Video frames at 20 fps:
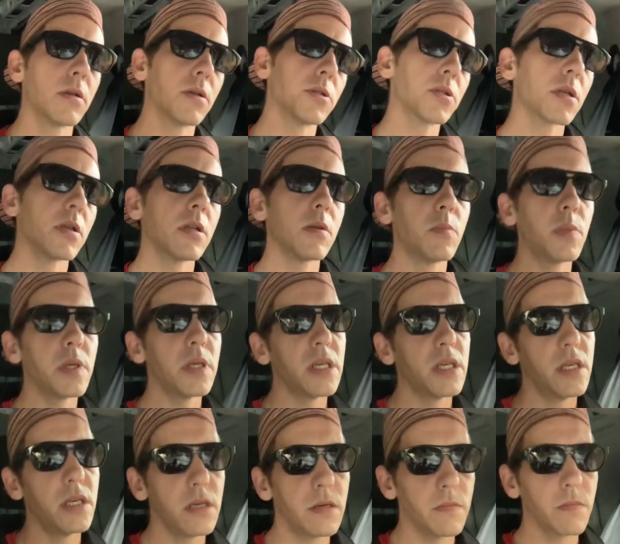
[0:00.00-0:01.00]
going to
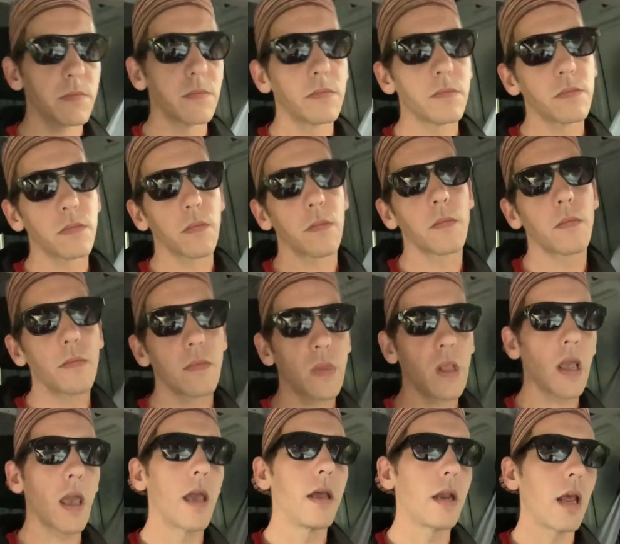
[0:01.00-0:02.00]
be
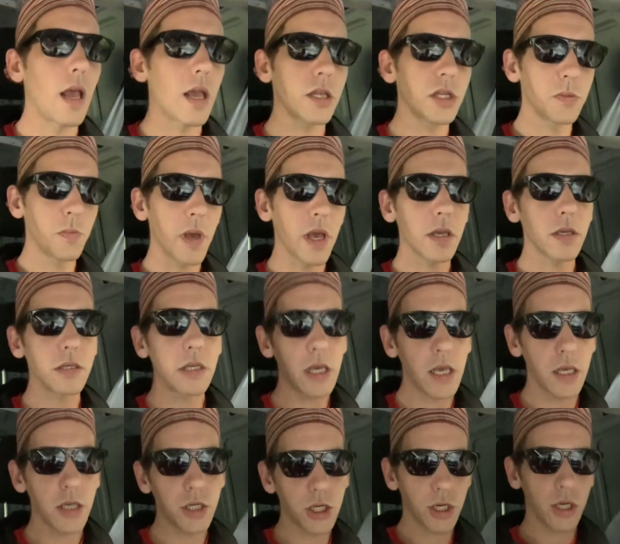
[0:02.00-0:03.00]
an
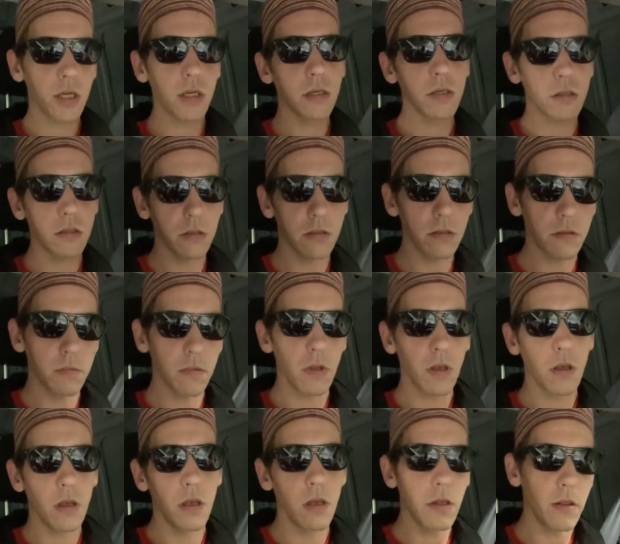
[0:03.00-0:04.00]
expectation
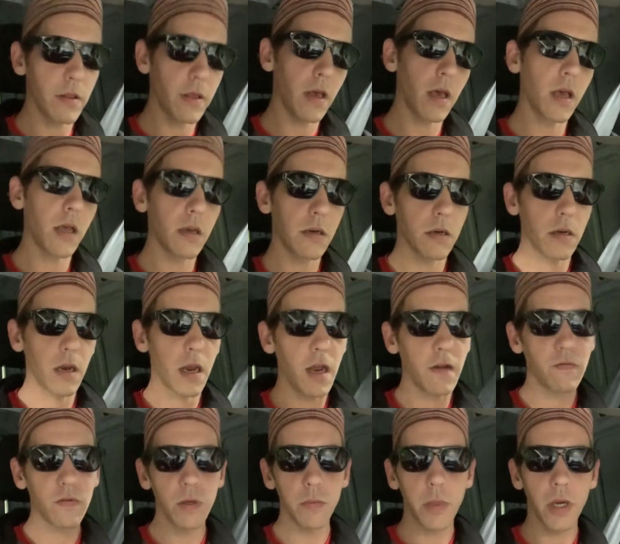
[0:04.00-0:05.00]
that
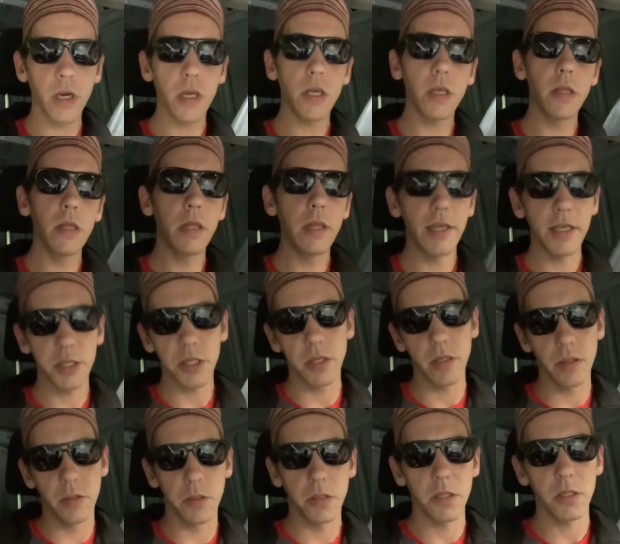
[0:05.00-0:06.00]
everybody
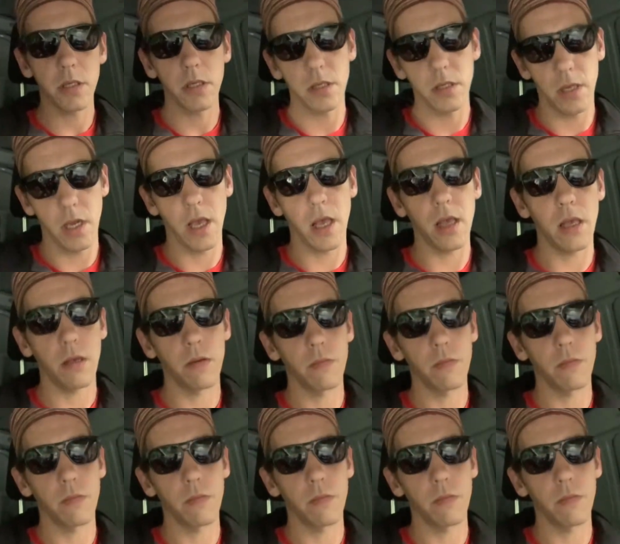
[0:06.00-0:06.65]
listens today.